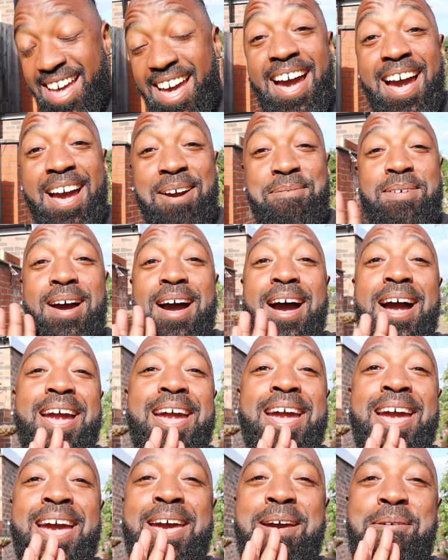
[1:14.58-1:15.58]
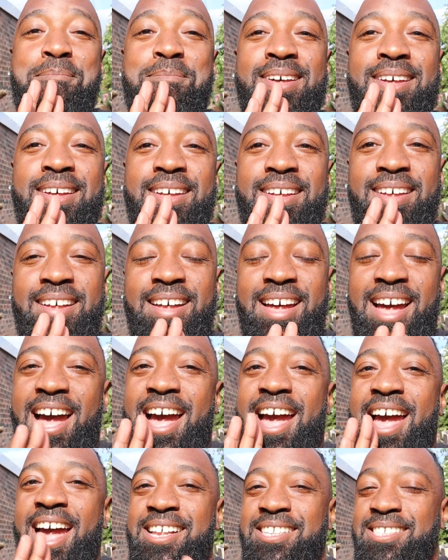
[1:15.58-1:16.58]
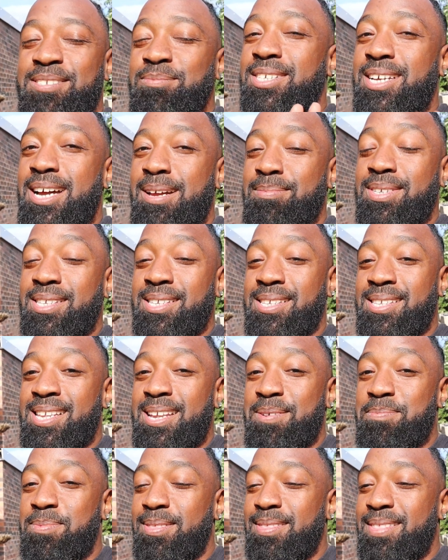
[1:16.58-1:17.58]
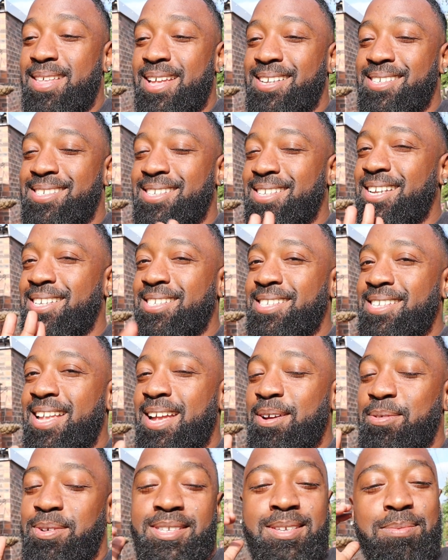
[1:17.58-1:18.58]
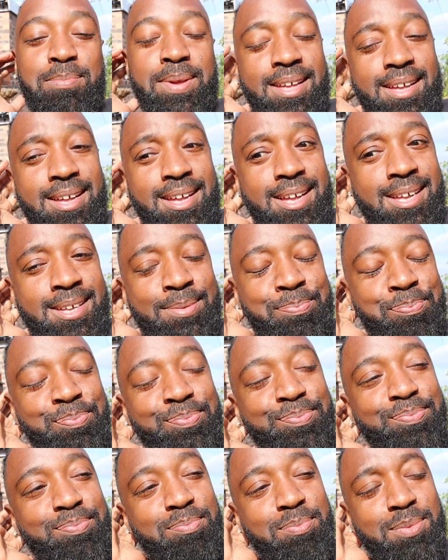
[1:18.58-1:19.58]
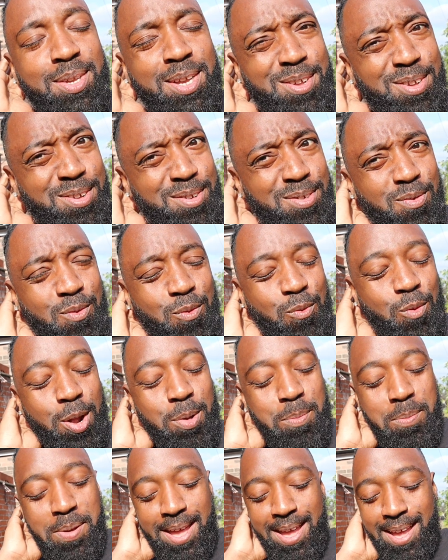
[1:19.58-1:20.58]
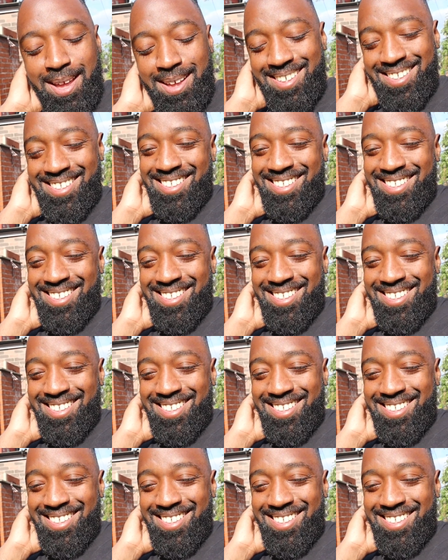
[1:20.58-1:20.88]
I had some time to sleep on things. Yesterday was a bit ropey.